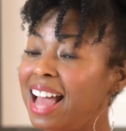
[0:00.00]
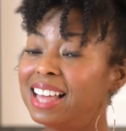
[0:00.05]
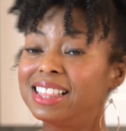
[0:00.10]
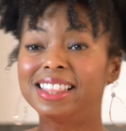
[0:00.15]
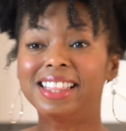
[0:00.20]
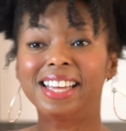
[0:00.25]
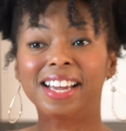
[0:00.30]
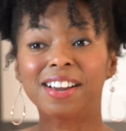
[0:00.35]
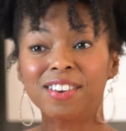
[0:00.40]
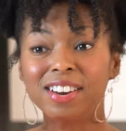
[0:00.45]

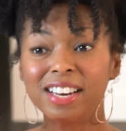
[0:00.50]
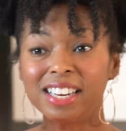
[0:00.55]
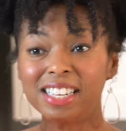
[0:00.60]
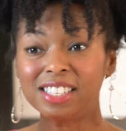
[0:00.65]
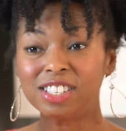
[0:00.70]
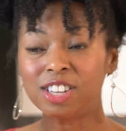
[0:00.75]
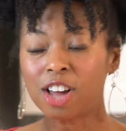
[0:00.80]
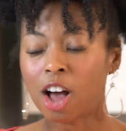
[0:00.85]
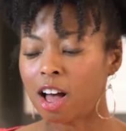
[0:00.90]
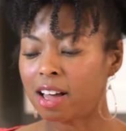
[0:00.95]
And there it
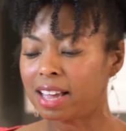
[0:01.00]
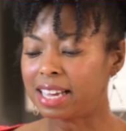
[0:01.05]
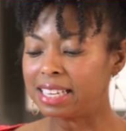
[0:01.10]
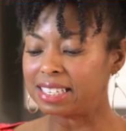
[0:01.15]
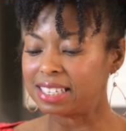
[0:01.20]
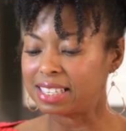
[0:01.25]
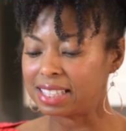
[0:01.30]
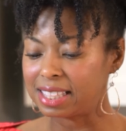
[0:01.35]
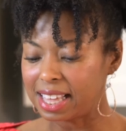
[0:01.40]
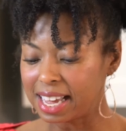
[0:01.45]
is, y'all.
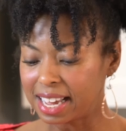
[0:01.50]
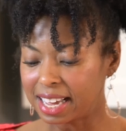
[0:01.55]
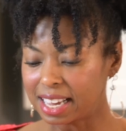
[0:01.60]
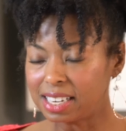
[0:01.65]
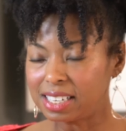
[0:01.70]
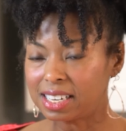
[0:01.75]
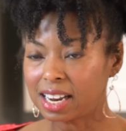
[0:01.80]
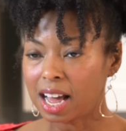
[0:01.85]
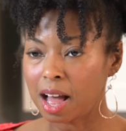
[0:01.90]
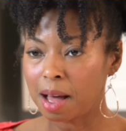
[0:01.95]
It's
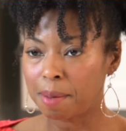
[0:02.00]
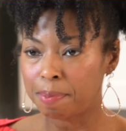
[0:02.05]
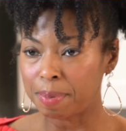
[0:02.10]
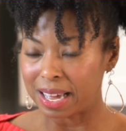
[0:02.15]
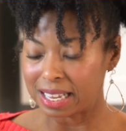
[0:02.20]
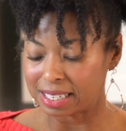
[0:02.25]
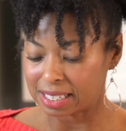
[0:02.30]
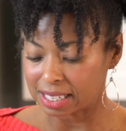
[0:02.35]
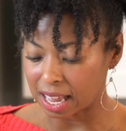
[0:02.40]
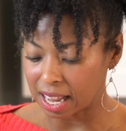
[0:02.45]
thickened
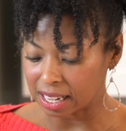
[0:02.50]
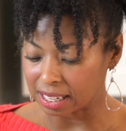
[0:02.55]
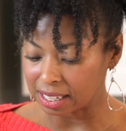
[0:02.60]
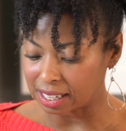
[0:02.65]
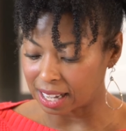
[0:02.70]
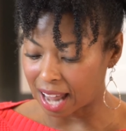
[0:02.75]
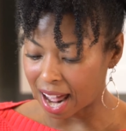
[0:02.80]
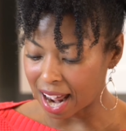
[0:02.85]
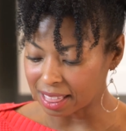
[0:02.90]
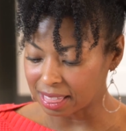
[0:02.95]
up. It's a
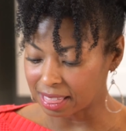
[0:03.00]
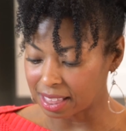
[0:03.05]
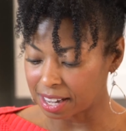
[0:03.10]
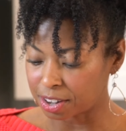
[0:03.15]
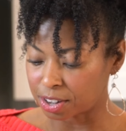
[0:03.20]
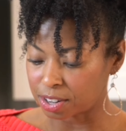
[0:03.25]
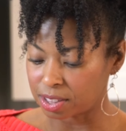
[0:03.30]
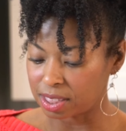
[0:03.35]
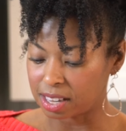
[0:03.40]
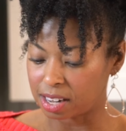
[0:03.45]
lot
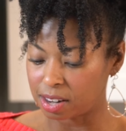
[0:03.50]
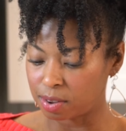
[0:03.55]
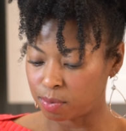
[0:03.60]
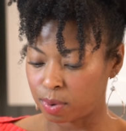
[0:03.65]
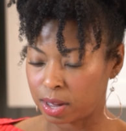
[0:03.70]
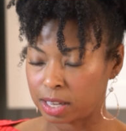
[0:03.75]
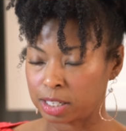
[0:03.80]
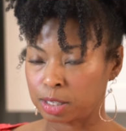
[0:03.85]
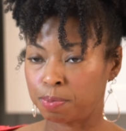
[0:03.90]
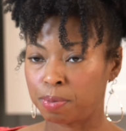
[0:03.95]
thicker than it
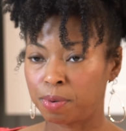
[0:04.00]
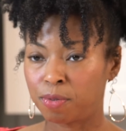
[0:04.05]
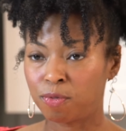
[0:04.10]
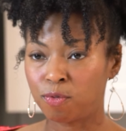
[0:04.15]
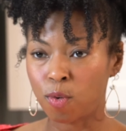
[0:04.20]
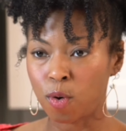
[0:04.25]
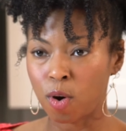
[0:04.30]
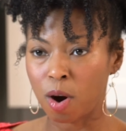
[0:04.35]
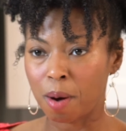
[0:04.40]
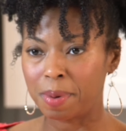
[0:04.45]
was
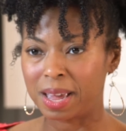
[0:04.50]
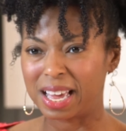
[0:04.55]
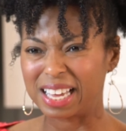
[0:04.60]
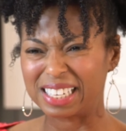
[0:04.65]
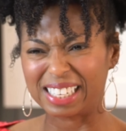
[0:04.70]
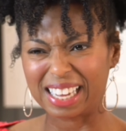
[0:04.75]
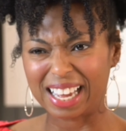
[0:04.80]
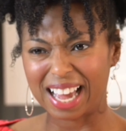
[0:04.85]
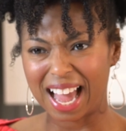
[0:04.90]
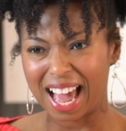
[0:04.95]
before
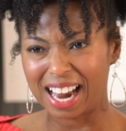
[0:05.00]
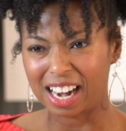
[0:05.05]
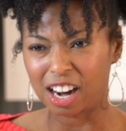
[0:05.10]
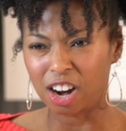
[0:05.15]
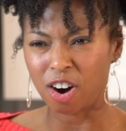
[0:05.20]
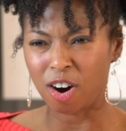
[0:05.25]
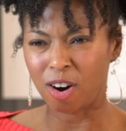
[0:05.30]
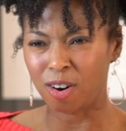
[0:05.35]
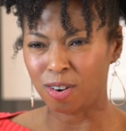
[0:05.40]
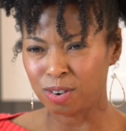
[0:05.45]
because it kind
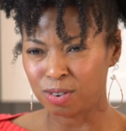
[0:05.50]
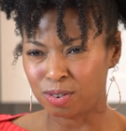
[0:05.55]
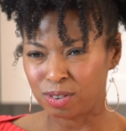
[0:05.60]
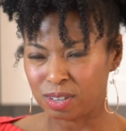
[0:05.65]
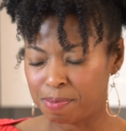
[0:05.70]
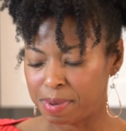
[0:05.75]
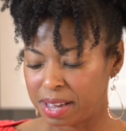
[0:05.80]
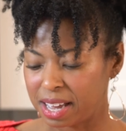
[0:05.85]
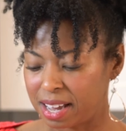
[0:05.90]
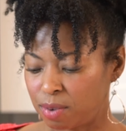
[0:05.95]
of
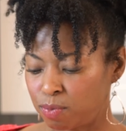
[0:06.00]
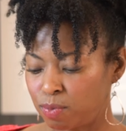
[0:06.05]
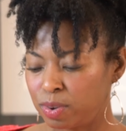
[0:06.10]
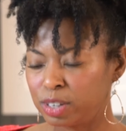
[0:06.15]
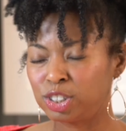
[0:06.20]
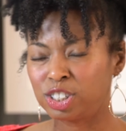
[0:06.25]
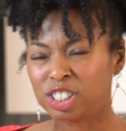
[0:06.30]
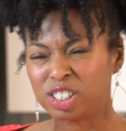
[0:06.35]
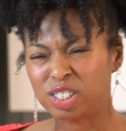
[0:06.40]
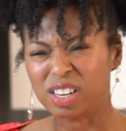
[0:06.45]
curdled a bit,
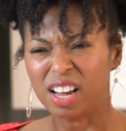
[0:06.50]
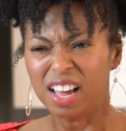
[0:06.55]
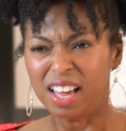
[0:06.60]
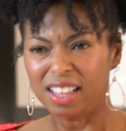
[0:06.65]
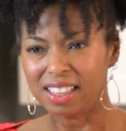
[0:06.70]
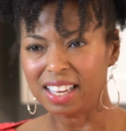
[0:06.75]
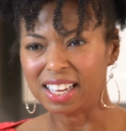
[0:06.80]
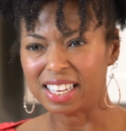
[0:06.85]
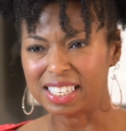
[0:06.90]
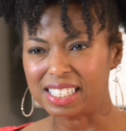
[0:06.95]
which is
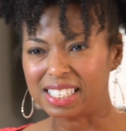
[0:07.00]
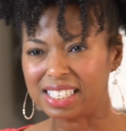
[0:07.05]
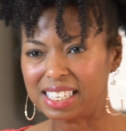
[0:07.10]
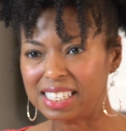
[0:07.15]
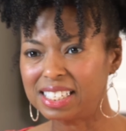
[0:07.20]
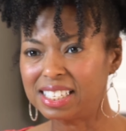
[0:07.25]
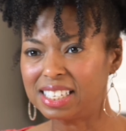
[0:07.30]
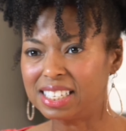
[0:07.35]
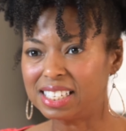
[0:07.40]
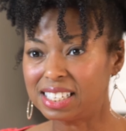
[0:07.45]
the
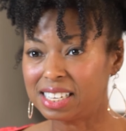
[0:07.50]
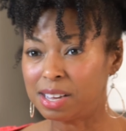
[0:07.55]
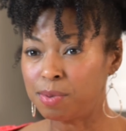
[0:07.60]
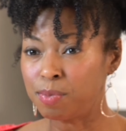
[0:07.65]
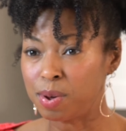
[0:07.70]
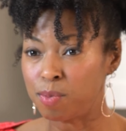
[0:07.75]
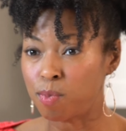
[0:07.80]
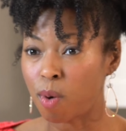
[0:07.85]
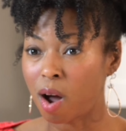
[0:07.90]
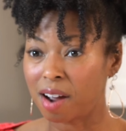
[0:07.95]
consistency
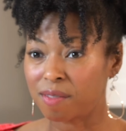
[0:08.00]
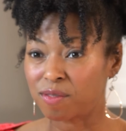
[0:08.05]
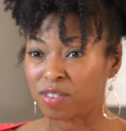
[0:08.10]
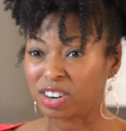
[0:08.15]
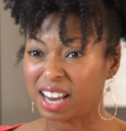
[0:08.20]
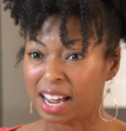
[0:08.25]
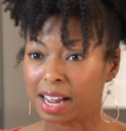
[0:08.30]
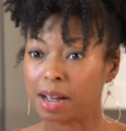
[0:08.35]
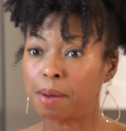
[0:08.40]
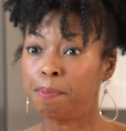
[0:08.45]
we want
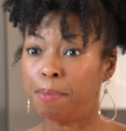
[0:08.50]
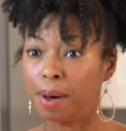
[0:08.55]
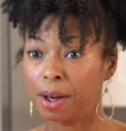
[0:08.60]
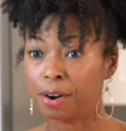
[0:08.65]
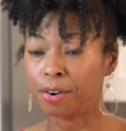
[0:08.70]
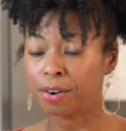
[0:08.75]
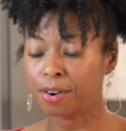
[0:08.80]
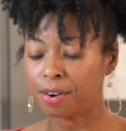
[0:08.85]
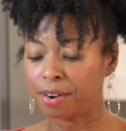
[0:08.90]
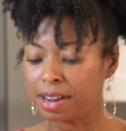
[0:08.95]
for like a
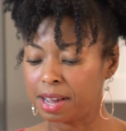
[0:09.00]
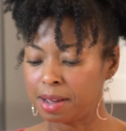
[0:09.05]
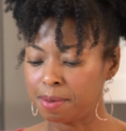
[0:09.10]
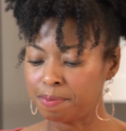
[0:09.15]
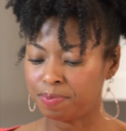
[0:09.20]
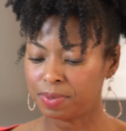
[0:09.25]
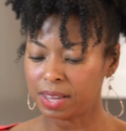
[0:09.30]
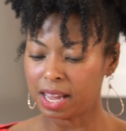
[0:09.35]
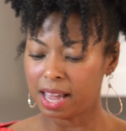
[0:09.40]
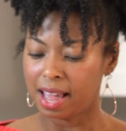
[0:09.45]

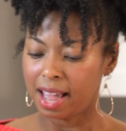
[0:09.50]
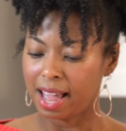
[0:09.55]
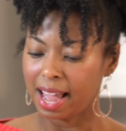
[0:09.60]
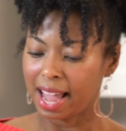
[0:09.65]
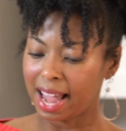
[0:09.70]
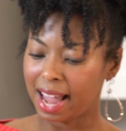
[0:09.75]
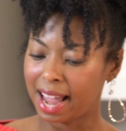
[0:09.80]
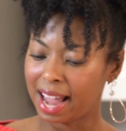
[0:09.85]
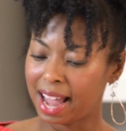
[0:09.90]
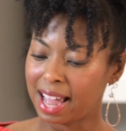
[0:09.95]
buttercream.
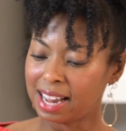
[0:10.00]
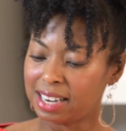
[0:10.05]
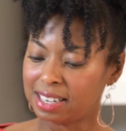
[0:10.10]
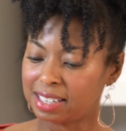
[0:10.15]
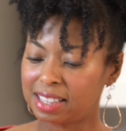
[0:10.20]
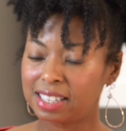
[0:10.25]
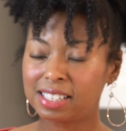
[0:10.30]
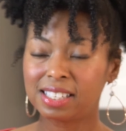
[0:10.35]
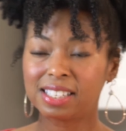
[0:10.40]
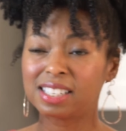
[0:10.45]

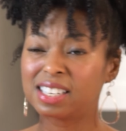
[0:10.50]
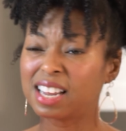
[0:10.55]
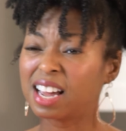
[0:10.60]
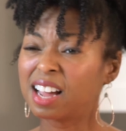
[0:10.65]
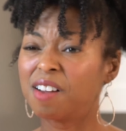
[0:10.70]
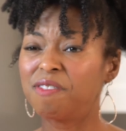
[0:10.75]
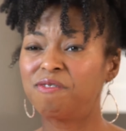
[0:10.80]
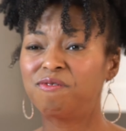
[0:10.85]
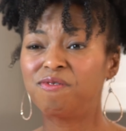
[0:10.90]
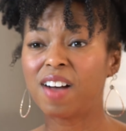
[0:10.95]
And this is
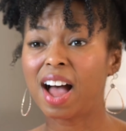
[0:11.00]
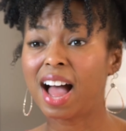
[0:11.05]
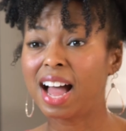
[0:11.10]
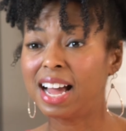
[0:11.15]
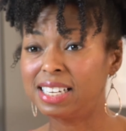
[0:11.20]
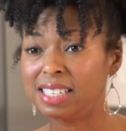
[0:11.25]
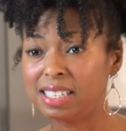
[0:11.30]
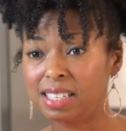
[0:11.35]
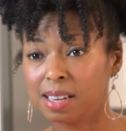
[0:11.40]
like a fine